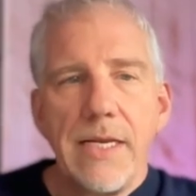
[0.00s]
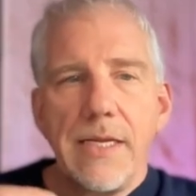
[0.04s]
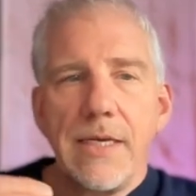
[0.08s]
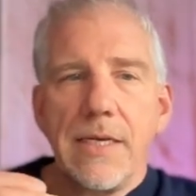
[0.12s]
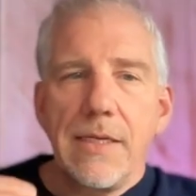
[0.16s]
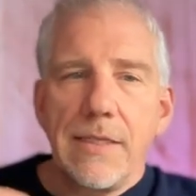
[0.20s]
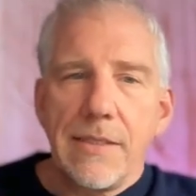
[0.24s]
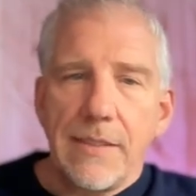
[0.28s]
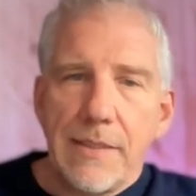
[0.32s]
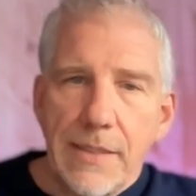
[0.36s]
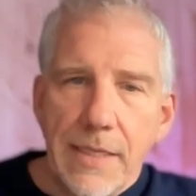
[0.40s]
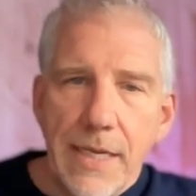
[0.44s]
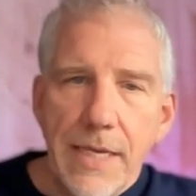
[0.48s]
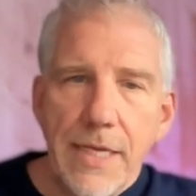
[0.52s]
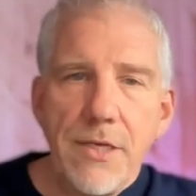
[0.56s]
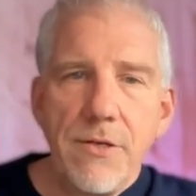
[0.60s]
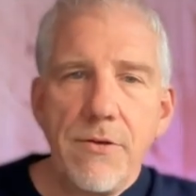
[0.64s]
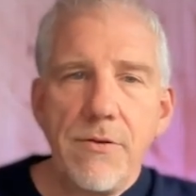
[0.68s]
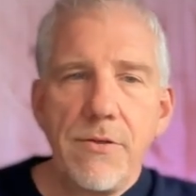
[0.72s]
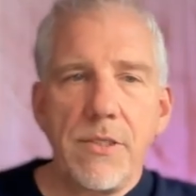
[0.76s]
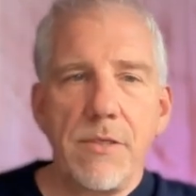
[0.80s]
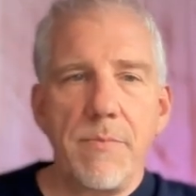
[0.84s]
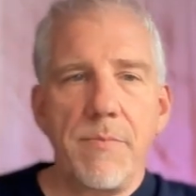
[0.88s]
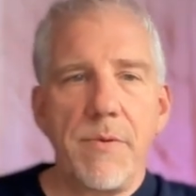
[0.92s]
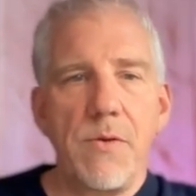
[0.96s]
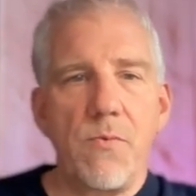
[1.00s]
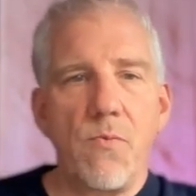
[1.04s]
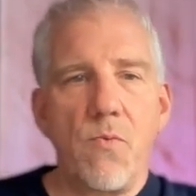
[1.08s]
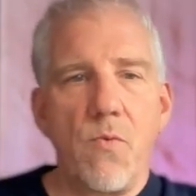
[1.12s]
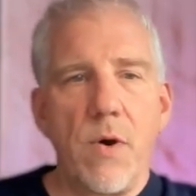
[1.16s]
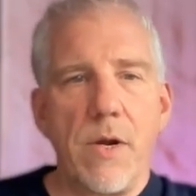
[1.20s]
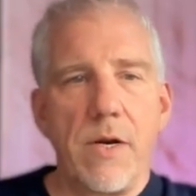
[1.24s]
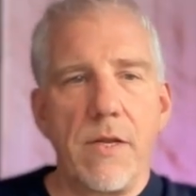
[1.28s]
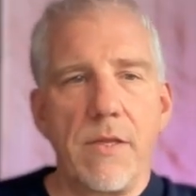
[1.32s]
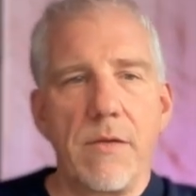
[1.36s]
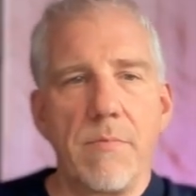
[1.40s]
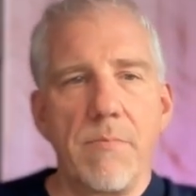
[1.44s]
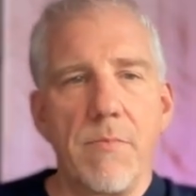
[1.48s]
continues to be one
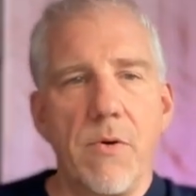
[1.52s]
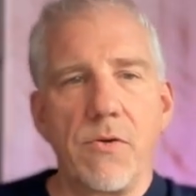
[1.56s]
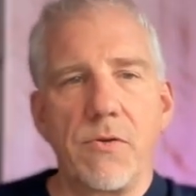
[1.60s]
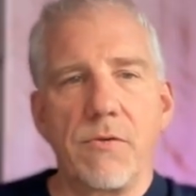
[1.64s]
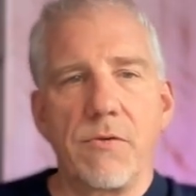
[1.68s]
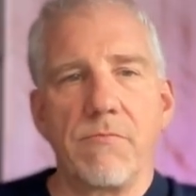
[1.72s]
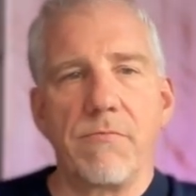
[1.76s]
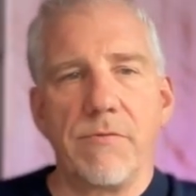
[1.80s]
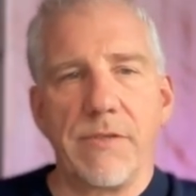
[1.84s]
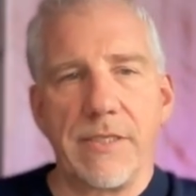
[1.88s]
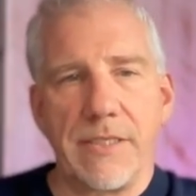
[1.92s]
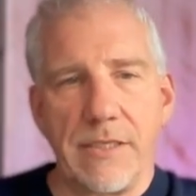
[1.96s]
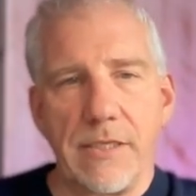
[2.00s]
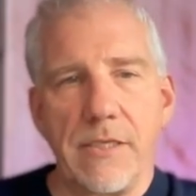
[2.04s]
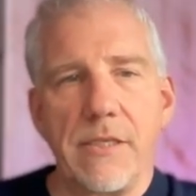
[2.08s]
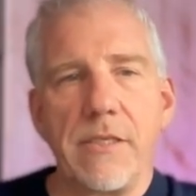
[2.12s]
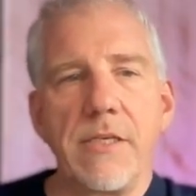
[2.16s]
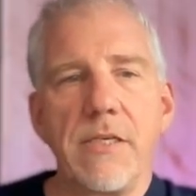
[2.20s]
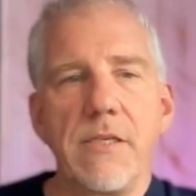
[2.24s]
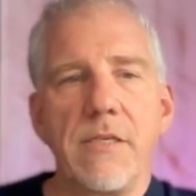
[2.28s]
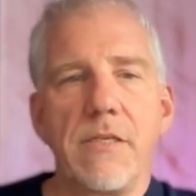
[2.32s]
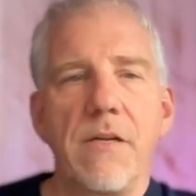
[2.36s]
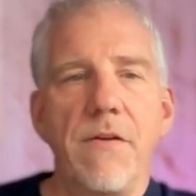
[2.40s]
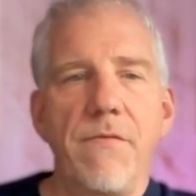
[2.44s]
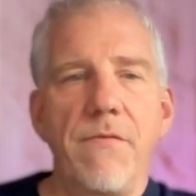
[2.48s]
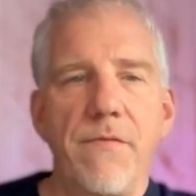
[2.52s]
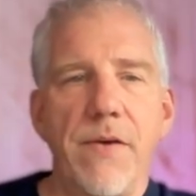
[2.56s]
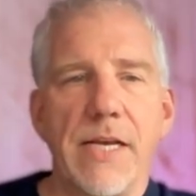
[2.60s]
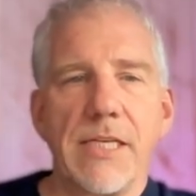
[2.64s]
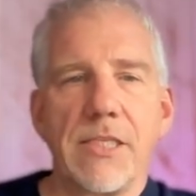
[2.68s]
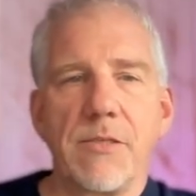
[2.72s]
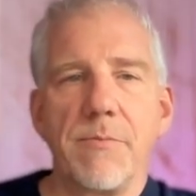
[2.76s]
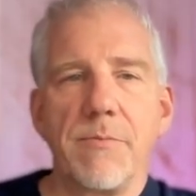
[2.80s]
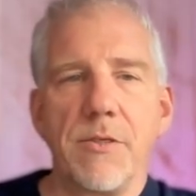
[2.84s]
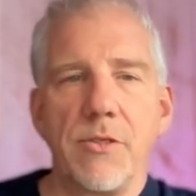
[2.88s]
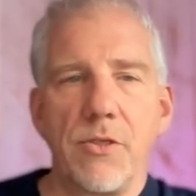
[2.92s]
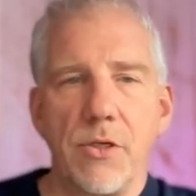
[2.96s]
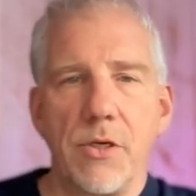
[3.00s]
of the most resilient
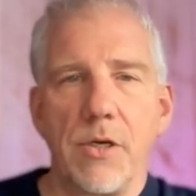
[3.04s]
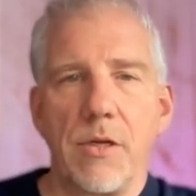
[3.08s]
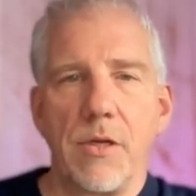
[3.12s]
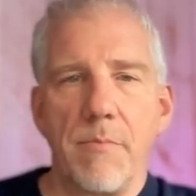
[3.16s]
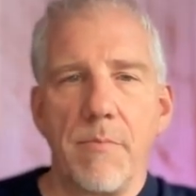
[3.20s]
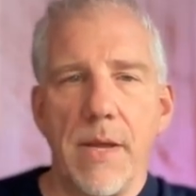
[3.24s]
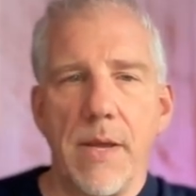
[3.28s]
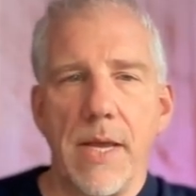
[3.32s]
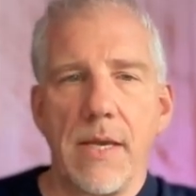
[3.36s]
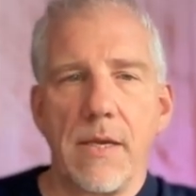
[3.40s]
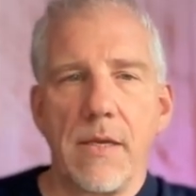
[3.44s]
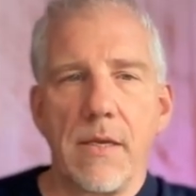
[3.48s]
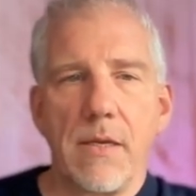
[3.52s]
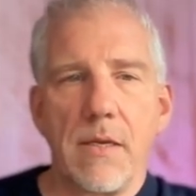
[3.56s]
investments you can make.